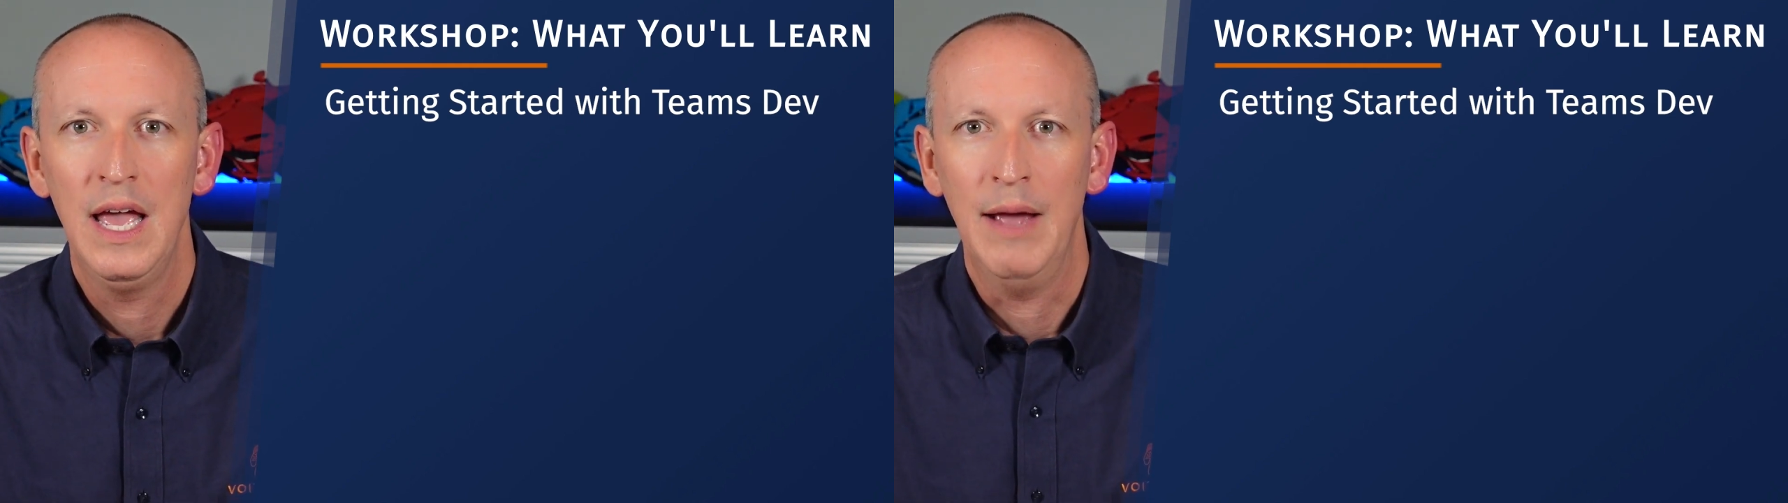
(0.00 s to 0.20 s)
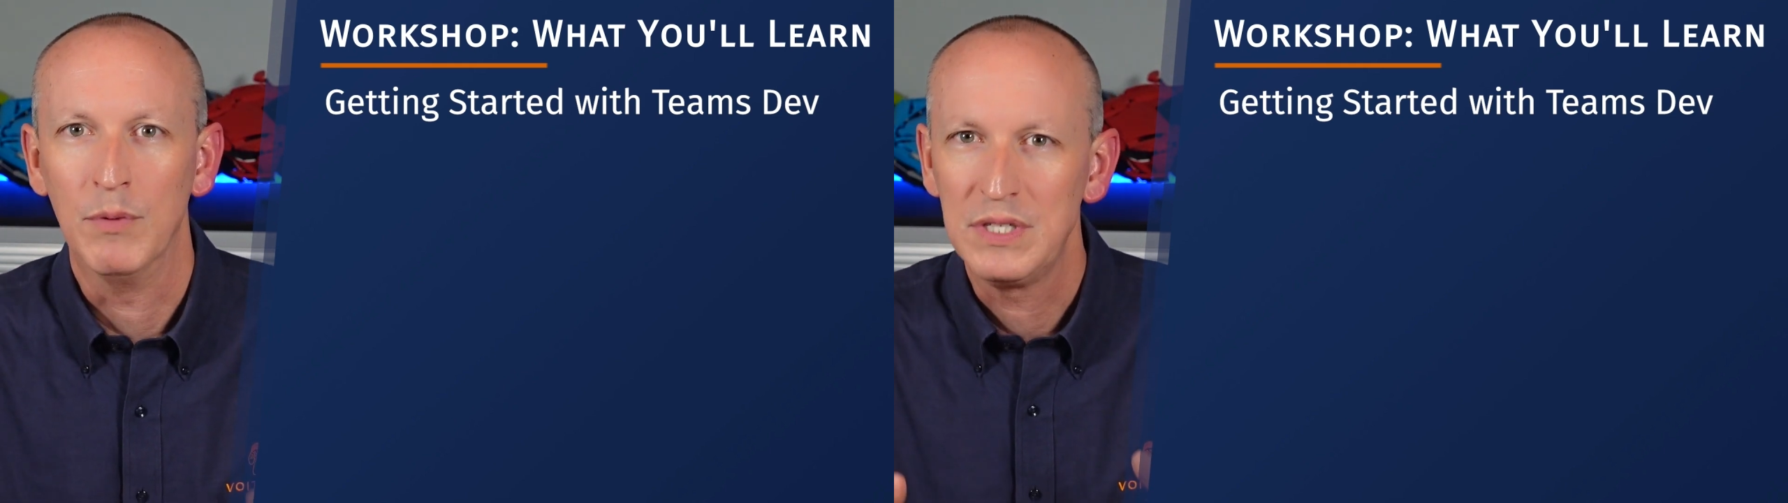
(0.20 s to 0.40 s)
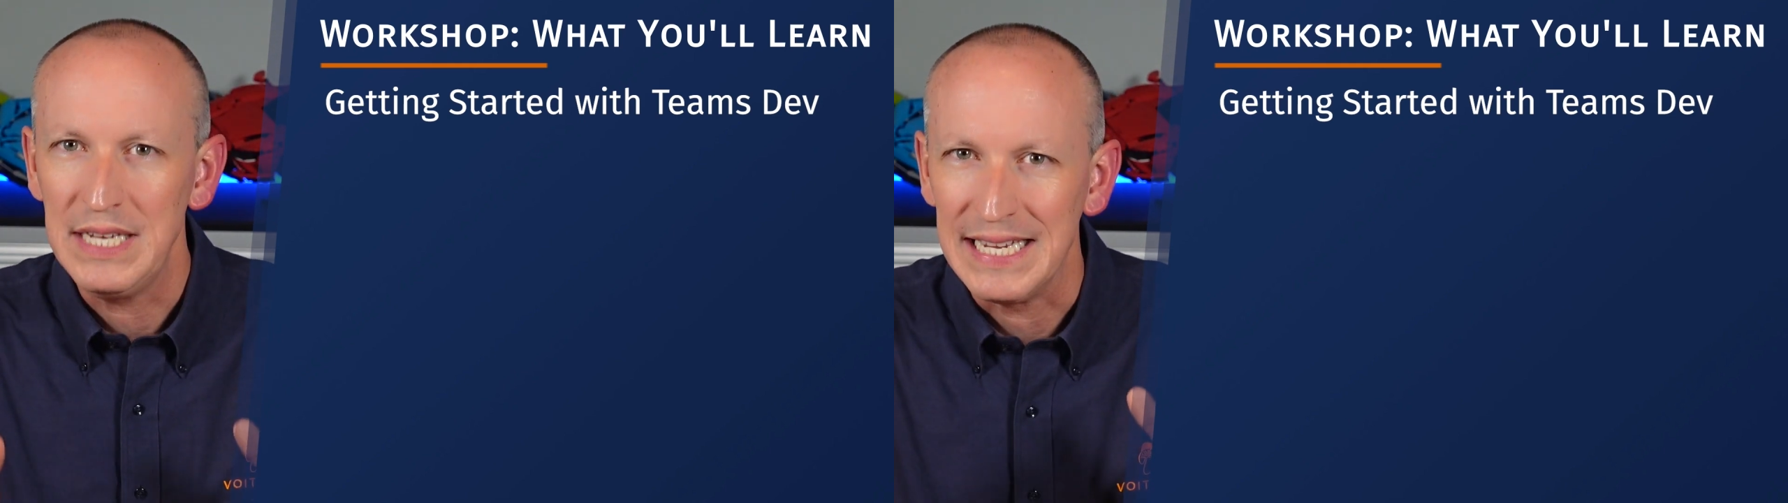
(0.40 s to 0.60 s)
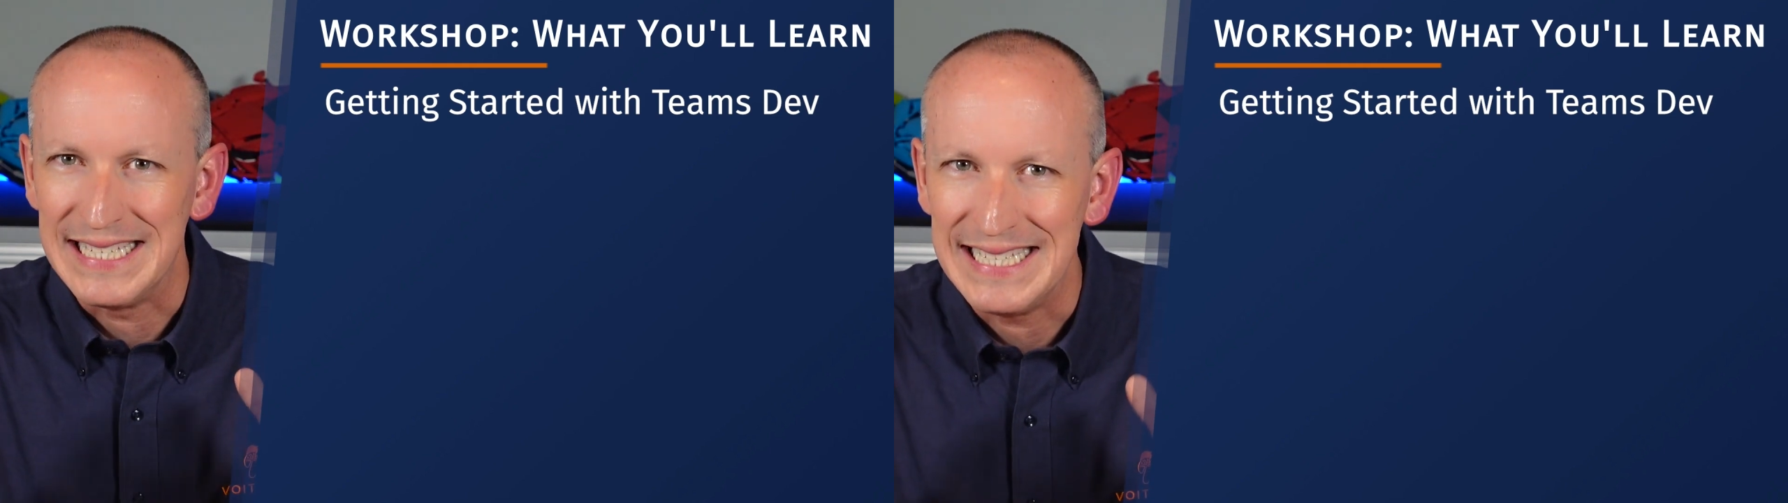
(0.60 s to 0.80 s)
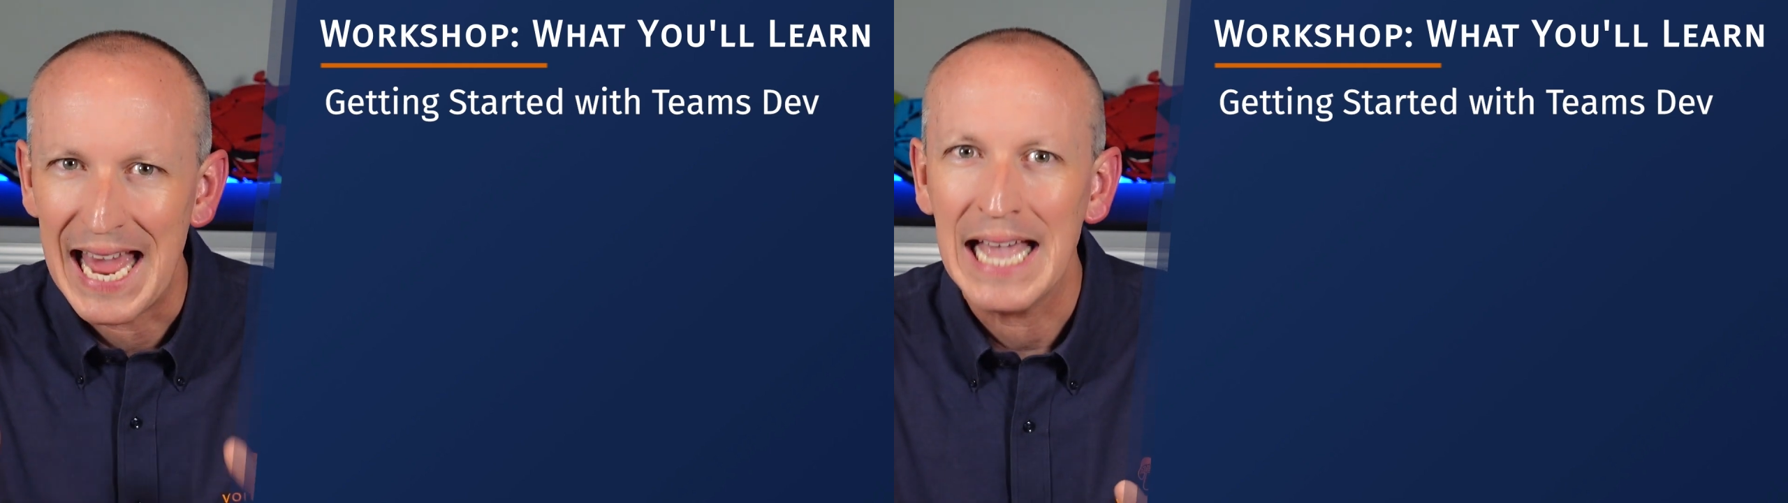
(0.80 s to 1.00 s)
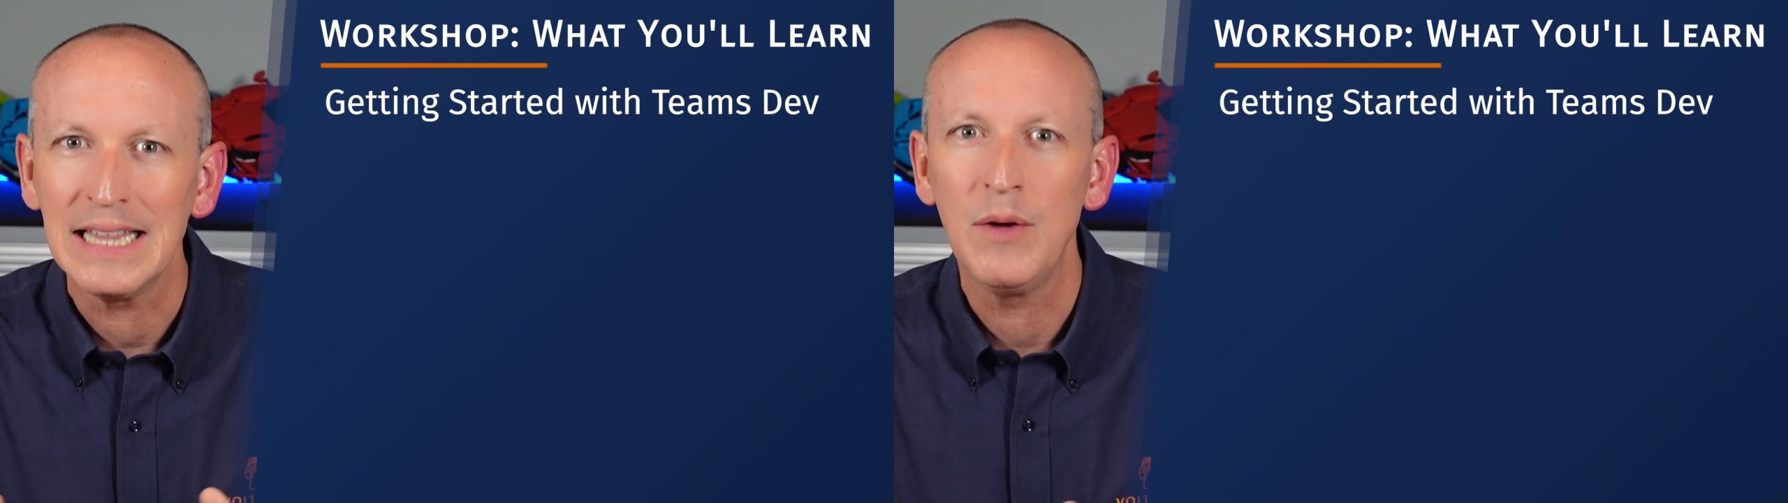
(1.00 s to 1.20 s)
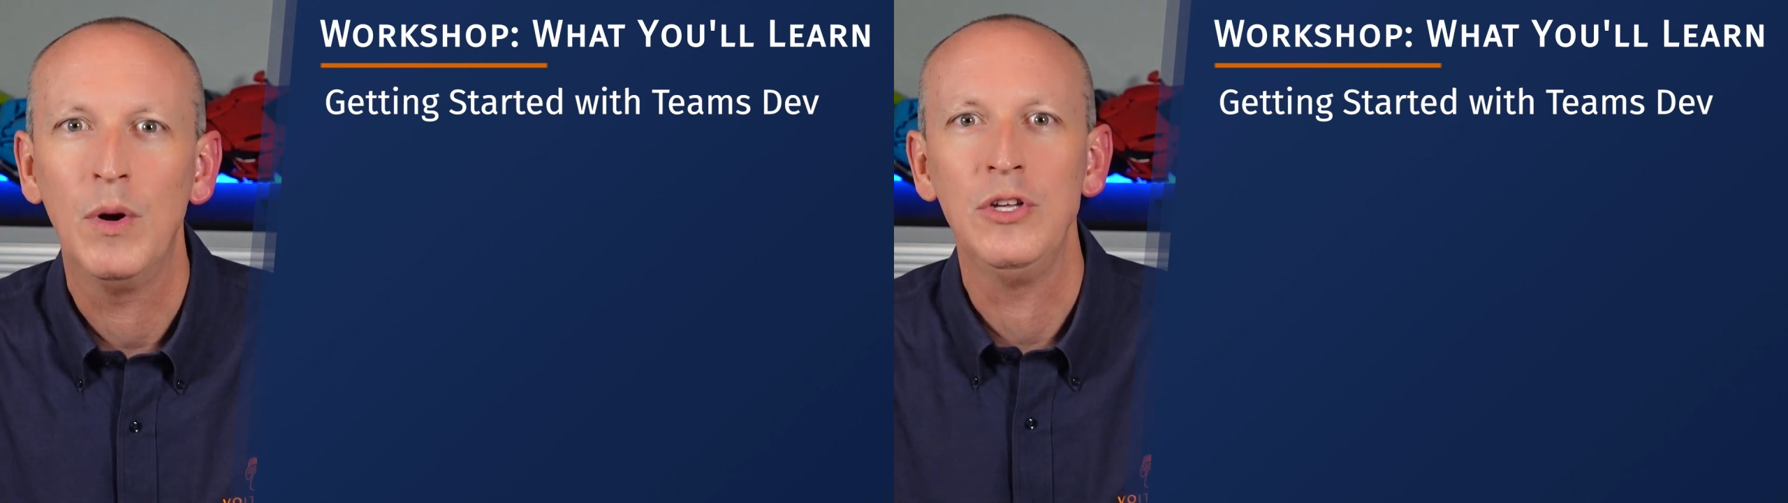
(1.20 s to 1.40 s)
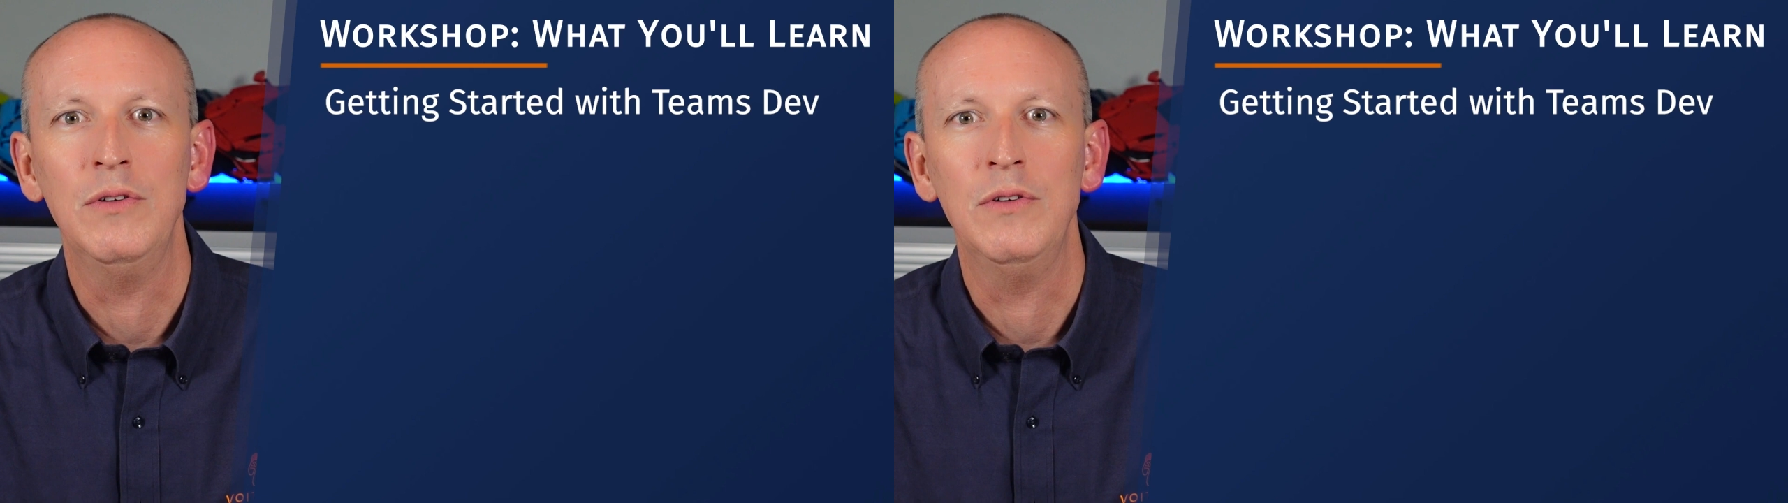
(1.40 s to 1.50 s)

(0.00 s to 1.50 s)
and we'll see exactly what